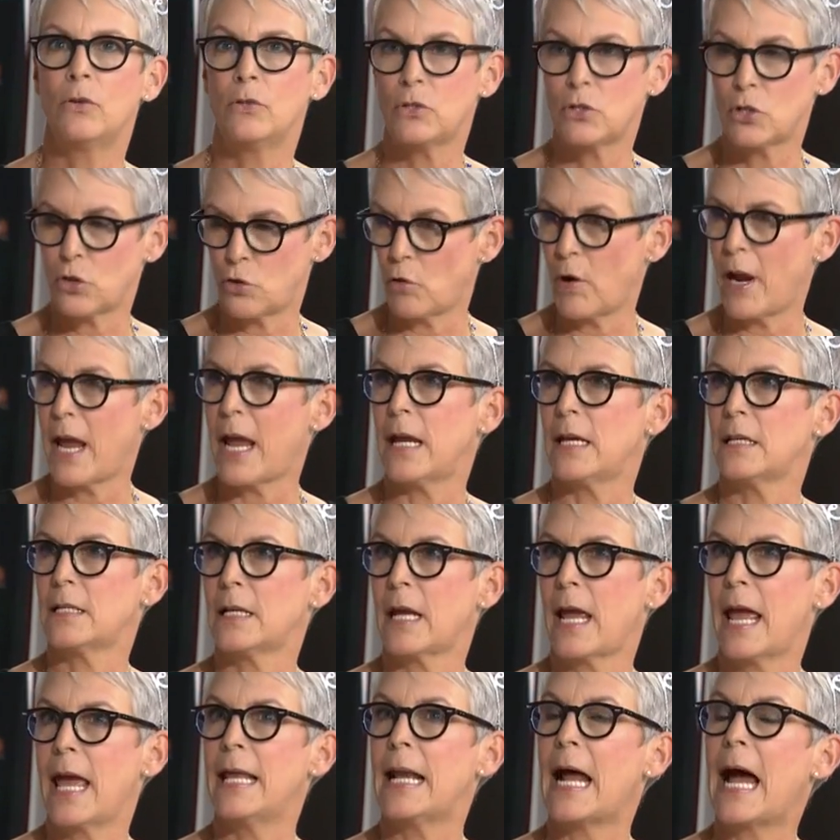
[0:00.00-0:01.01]
Who's great.
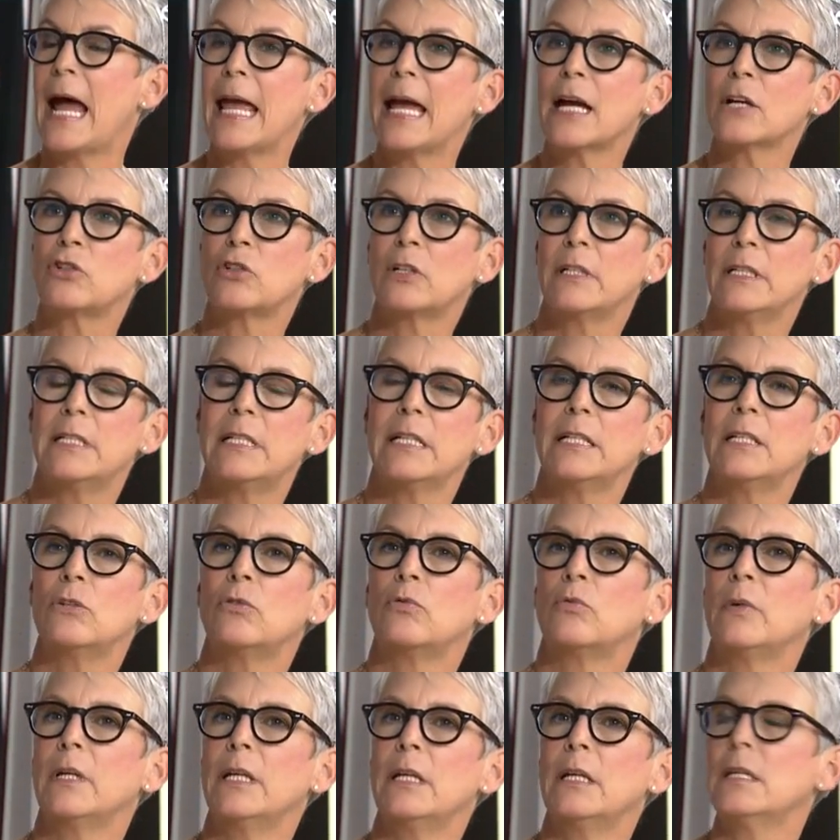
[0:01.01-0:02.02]
And I actually
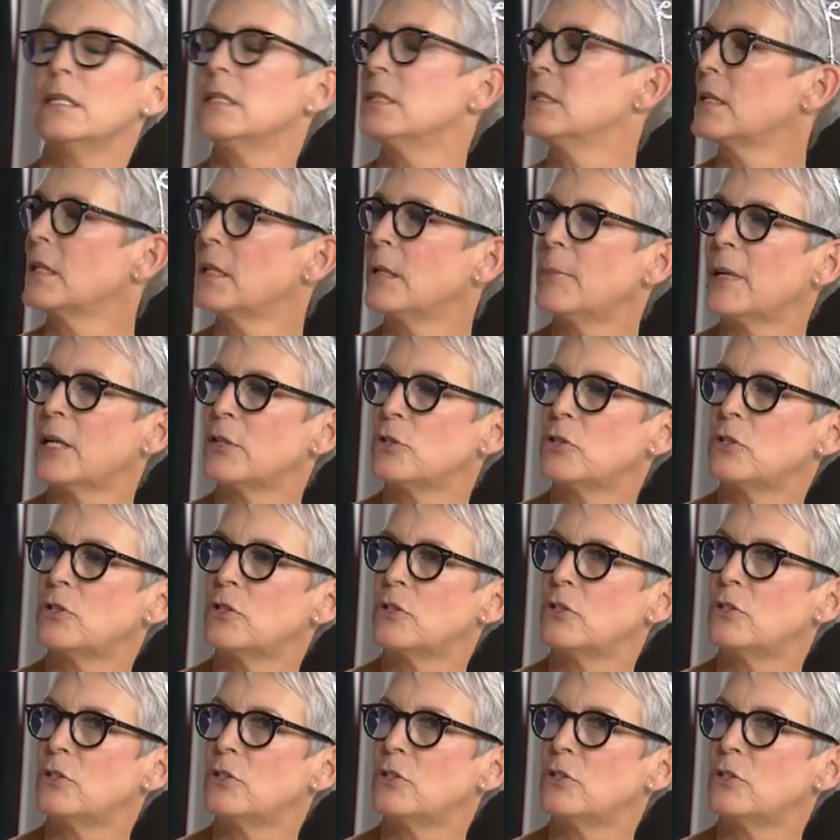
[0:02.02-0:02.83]
didn't read it until about